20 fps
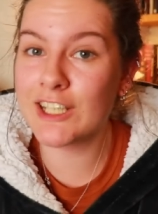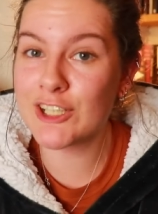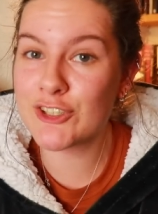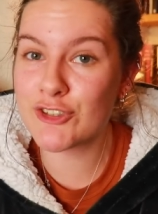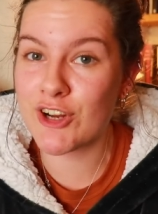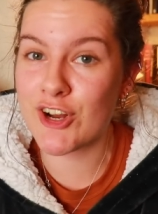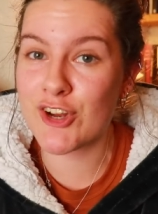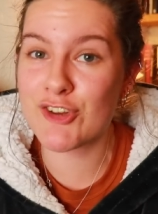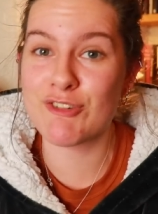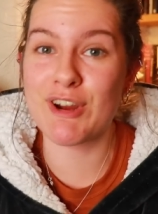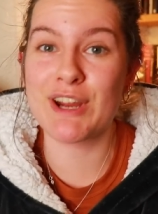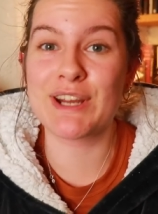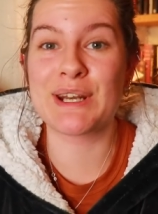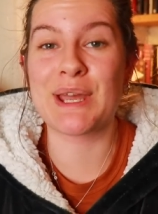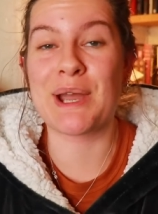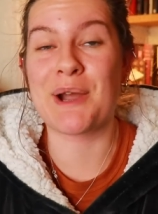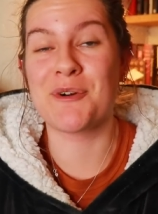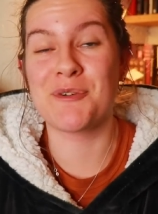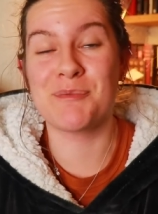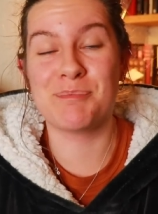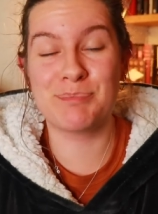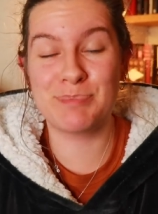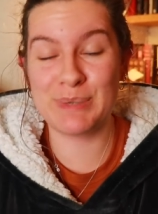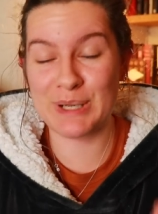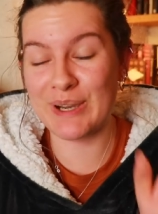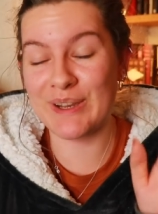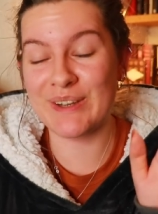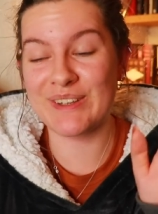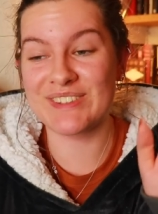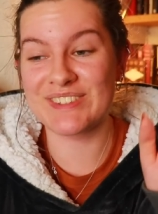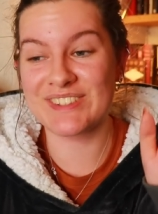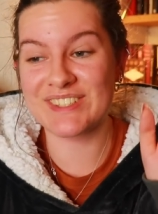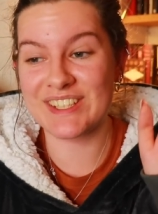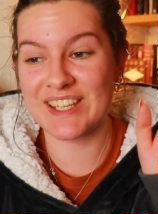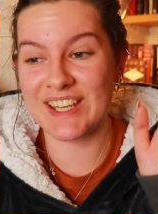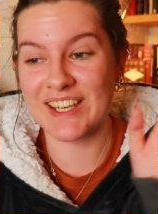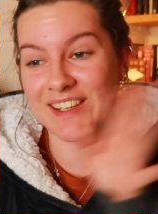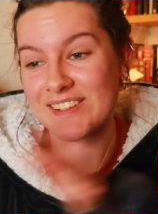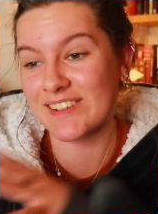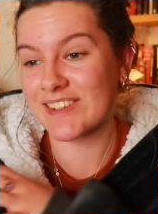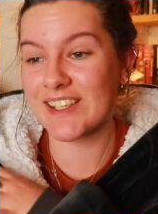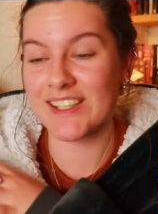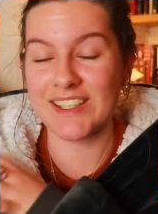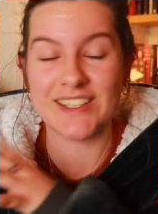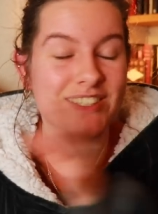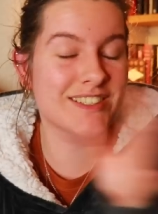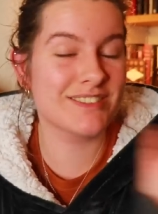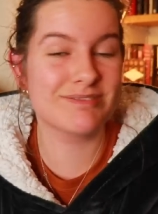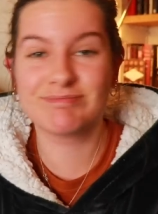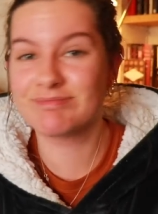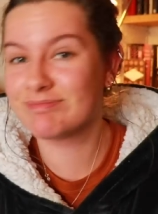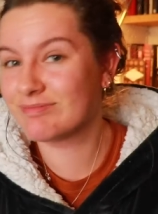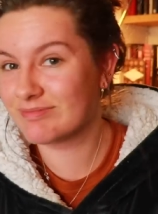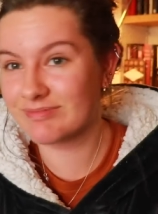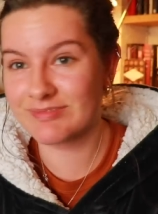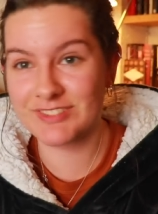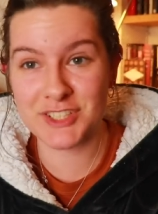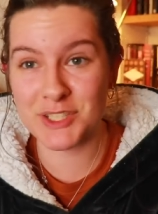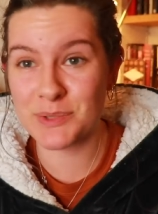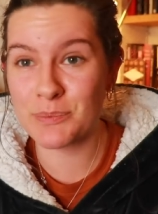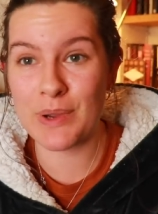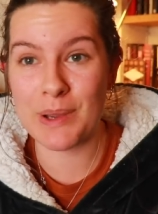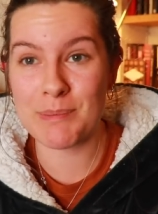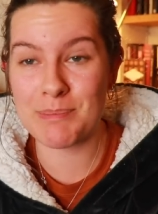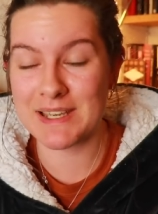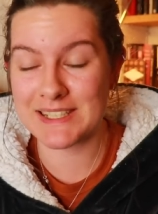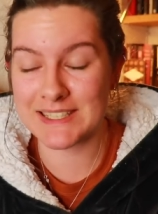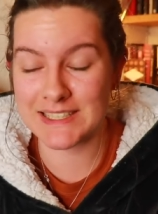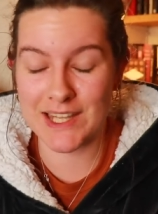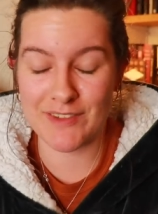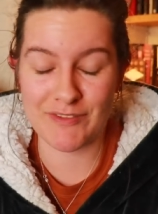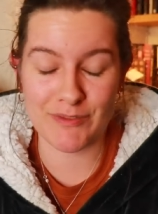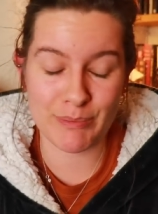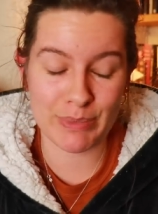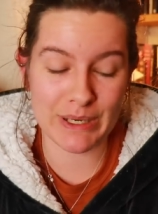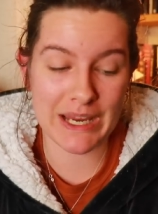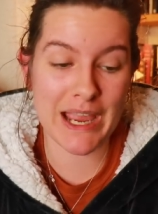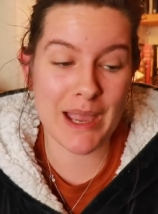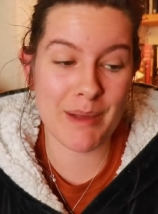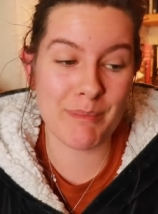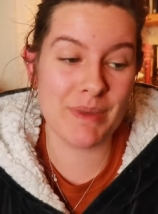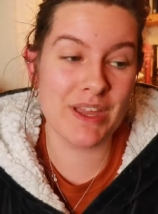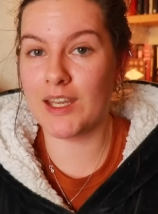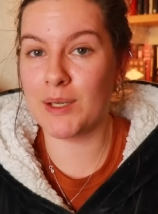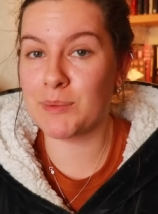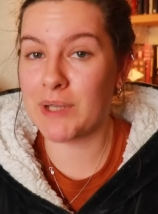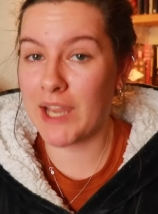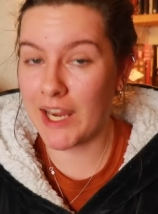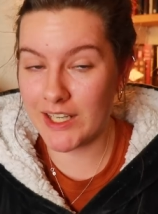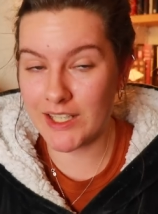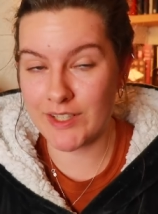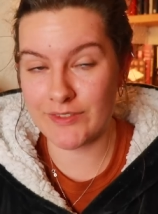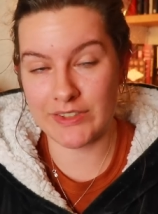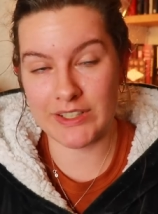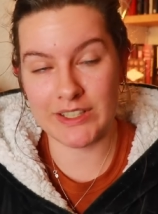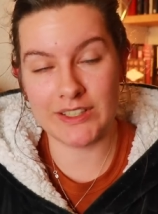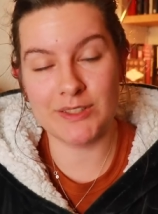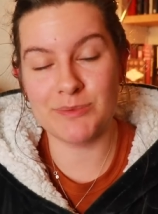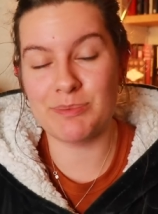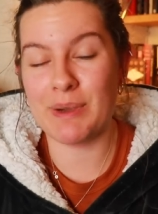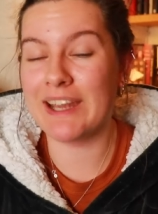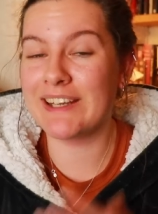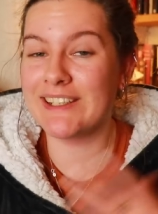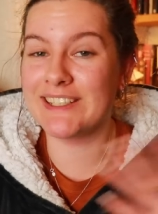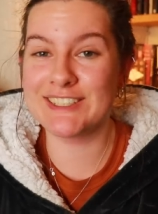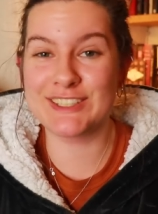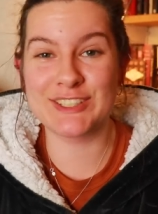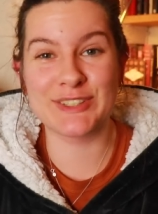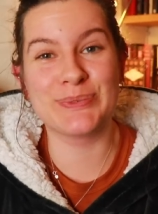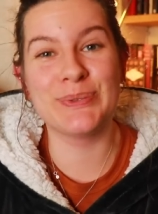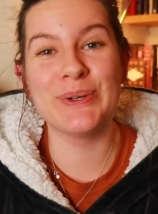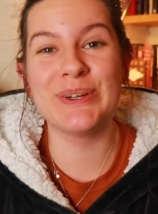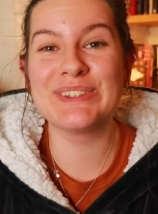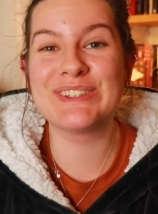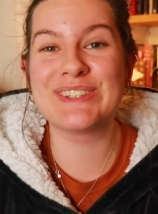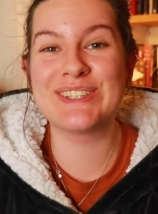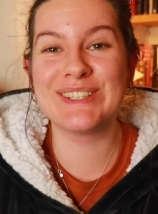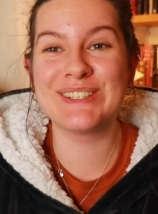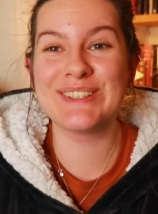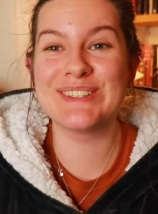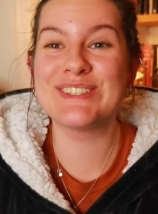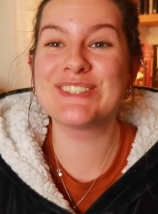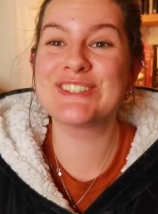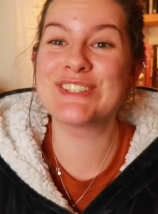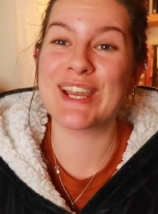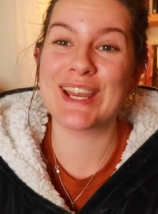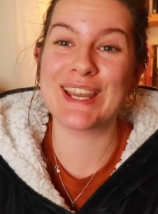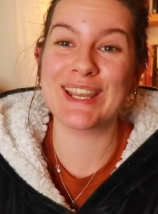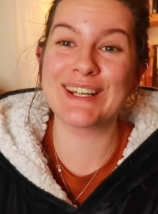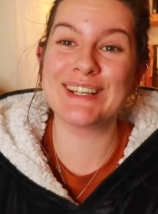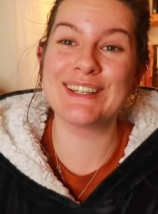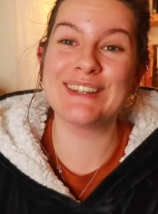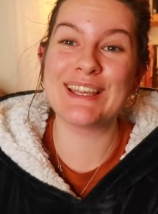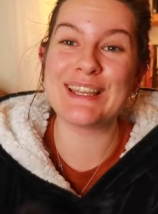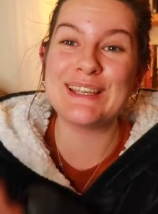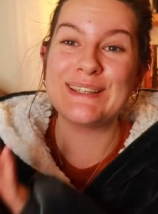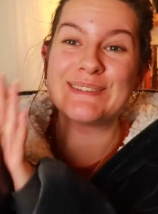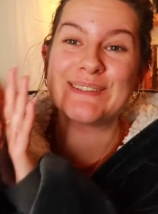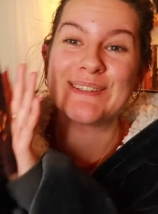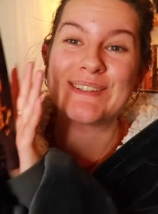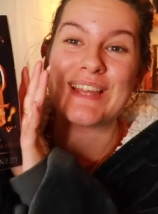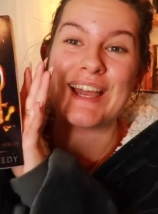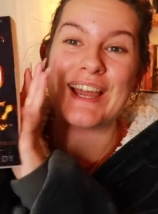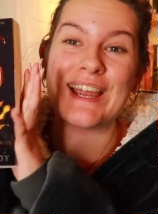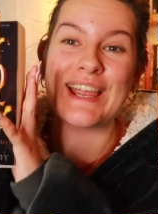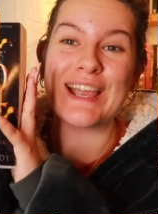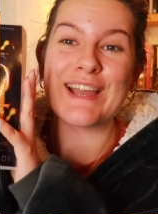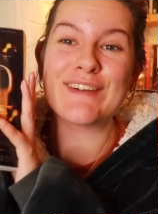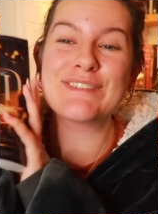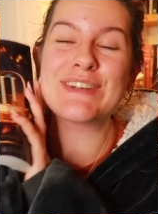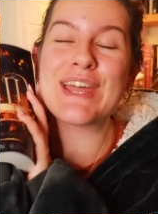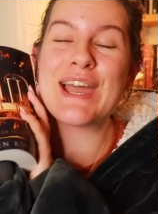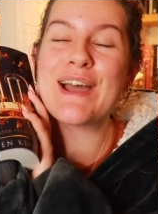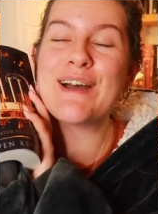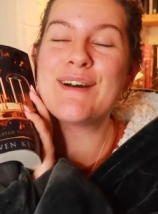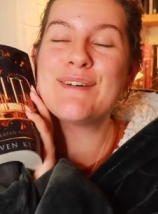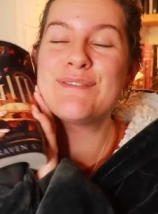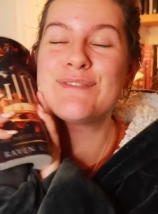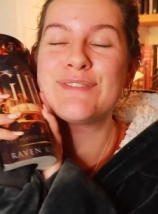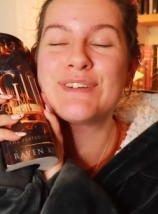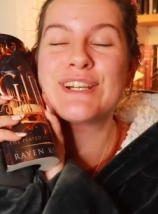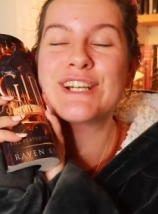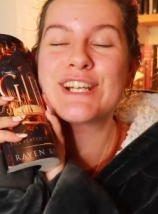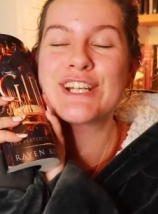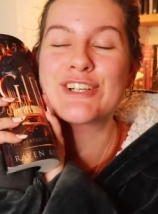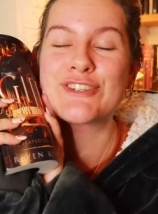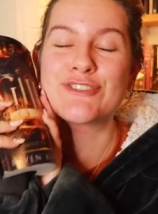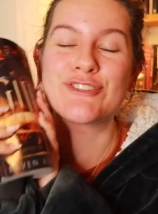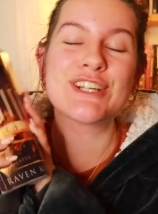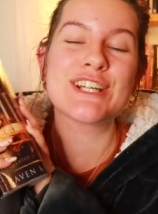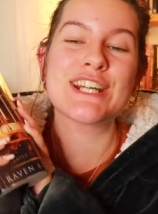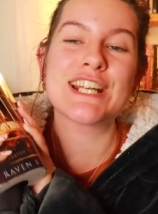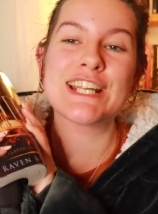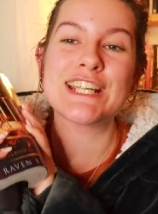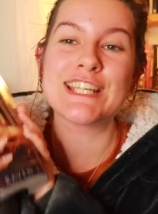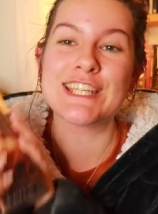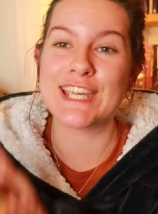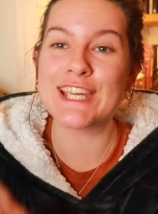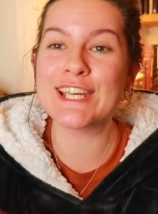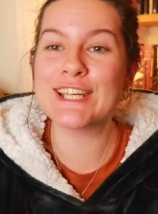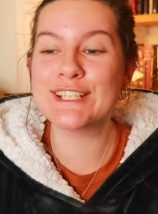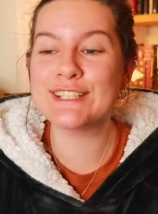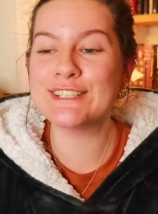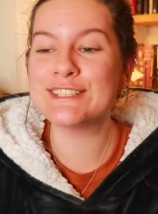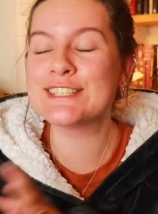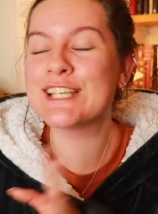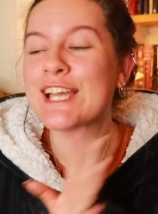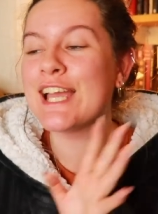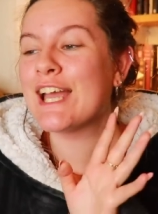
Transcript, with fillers: like trash right now because it's like somewhere past 11 p.m. I'm kind of ill, but I did just want to check in and let you know that I have now finished reading Gild.